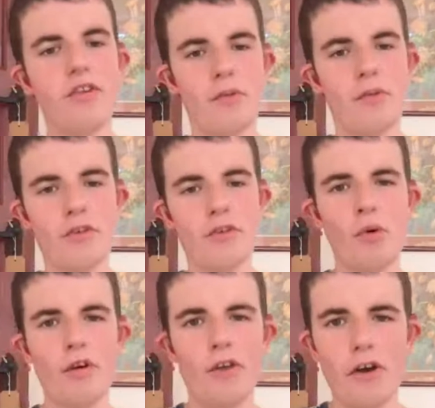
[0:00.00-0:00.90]
if it's the
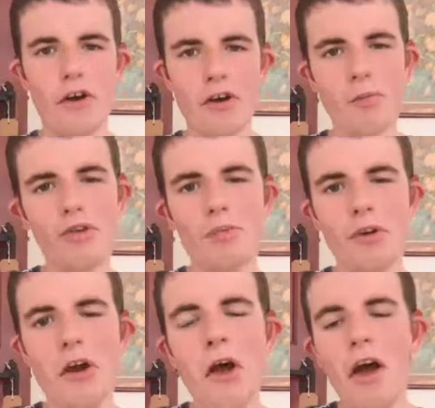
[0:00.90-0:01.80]
word that I can
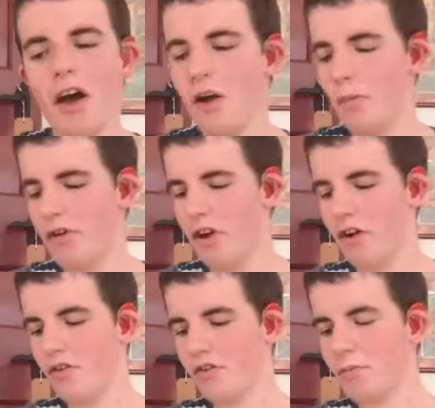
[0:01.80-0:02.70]
possibly
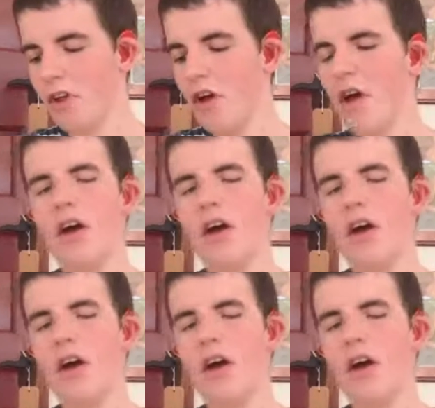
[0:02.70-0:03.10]
pronounce.